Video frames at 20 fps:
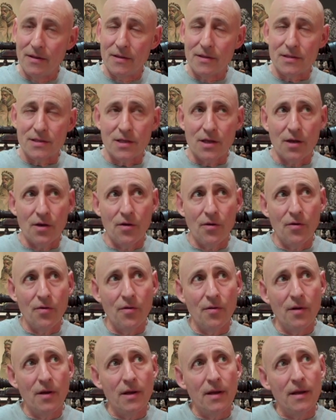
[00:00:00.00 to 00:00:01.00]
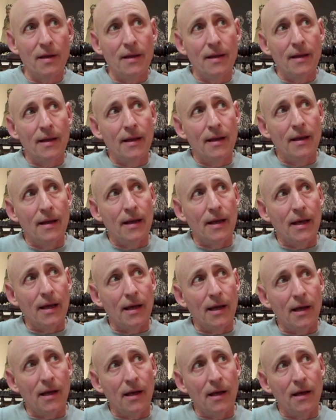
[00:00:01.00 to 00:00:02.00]
So
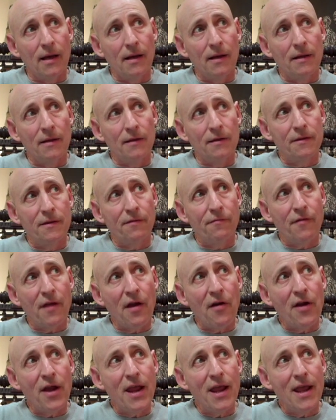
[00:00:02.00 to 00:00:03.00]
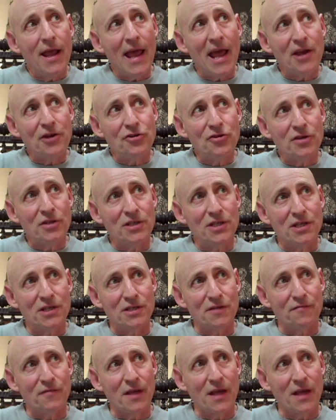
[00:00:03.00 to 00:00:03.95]
the very entrances of the